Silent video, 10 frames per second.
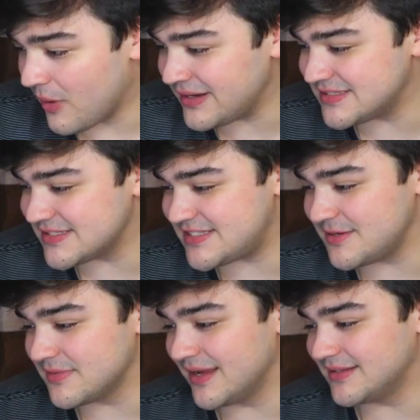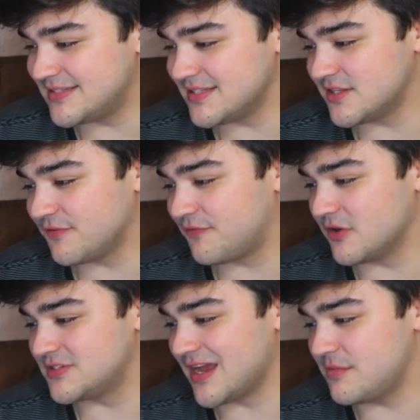Why does it seem like this isn't the
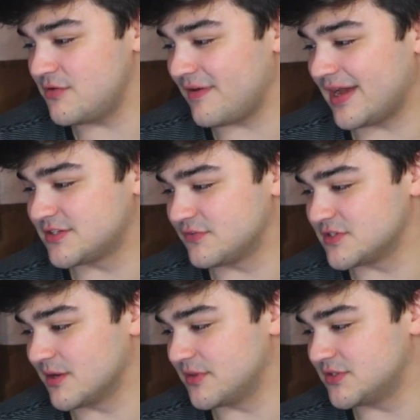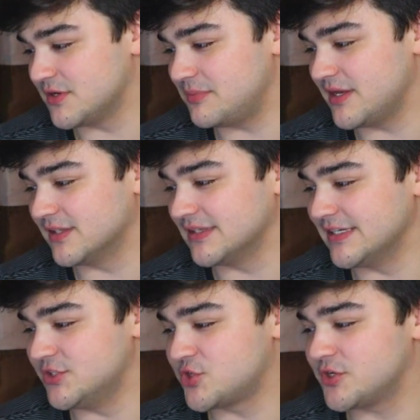first time you've asked for something to be
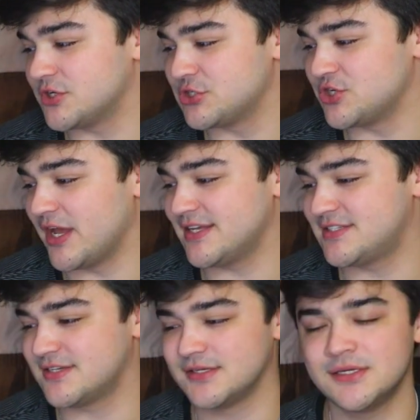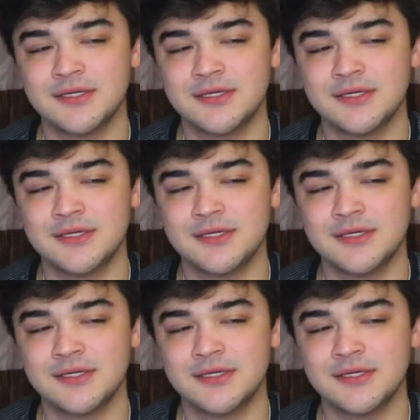unleashed on your chest?